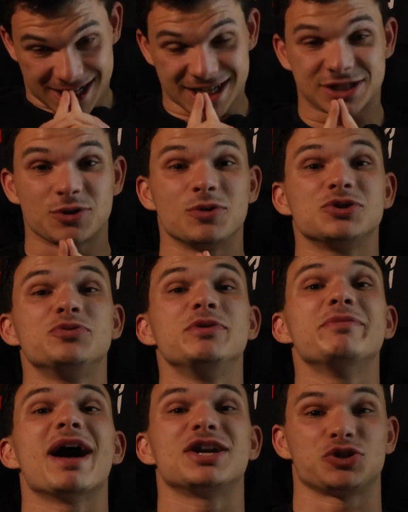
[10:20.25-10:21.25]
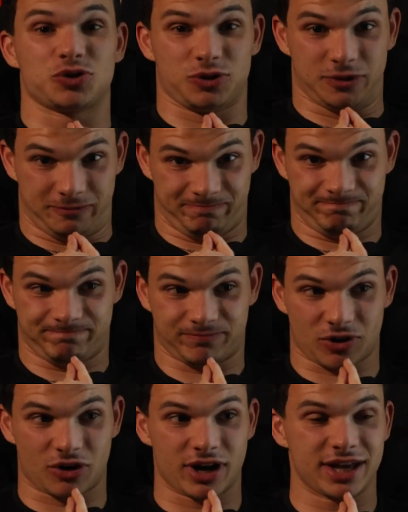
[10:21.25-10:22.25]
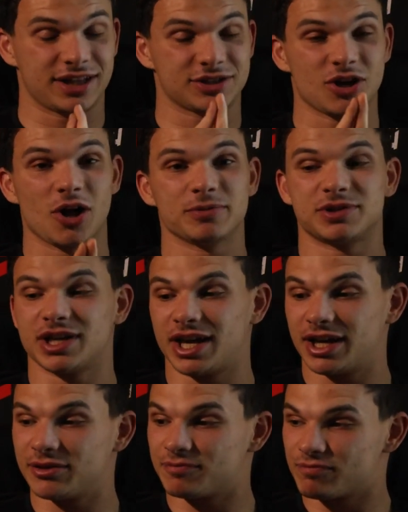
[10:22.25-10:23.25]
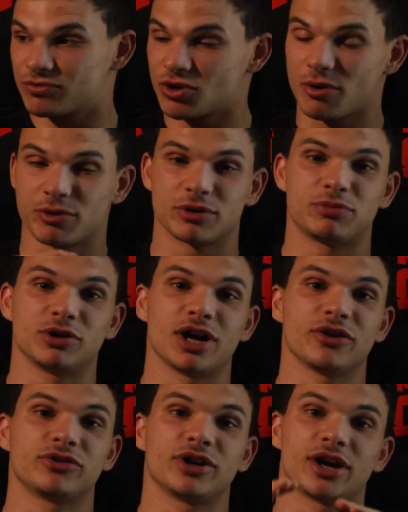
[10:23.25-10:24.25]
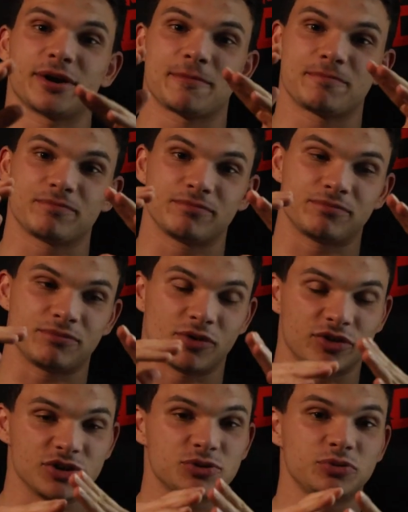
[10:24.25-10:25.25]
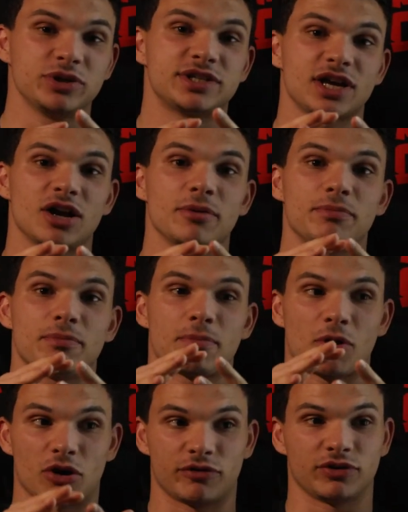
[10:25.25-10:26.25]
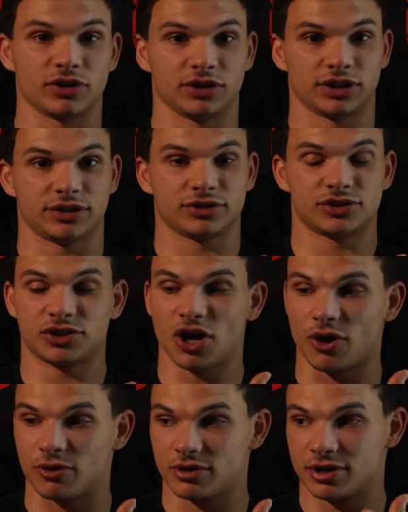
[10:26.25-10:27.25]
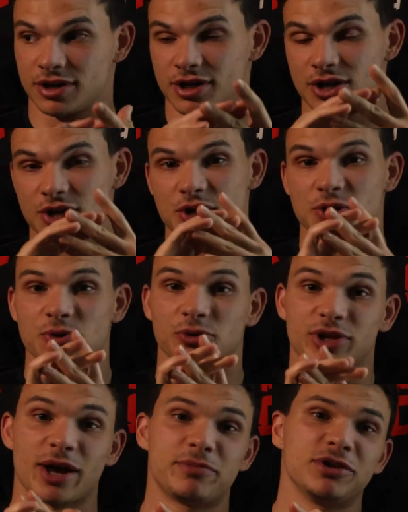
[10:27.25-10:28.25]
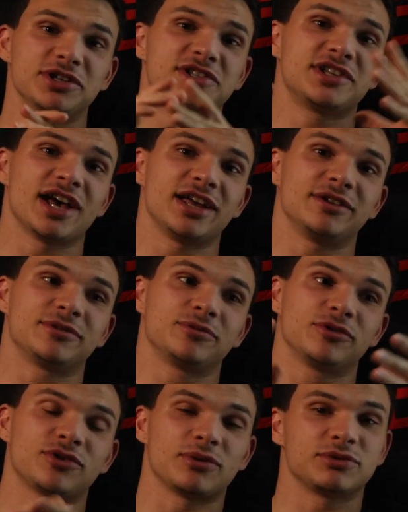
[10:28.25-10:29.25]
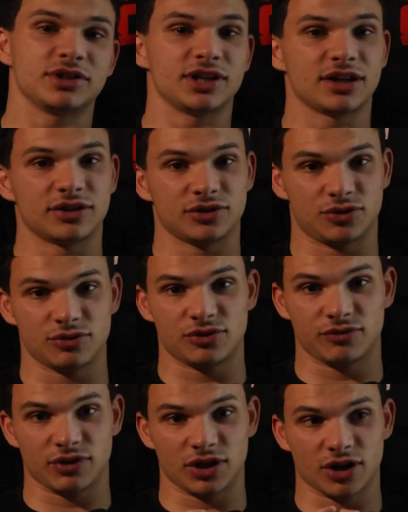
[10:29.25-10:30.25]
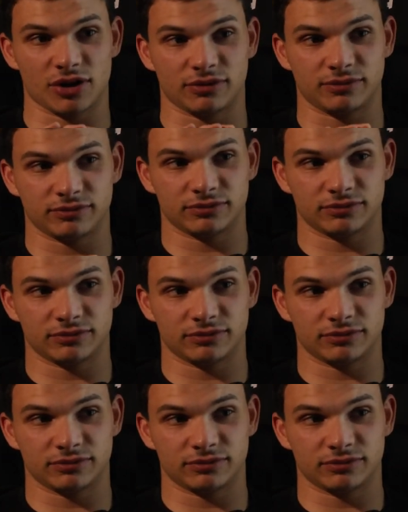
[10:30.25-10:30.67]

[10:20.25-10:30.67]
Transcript: it's going to be magical. Alright, that's all I'm saying. That's all I'm going to put out there. But this week set up perfectly. So, with that being said, we've come to the end of this YouTube video.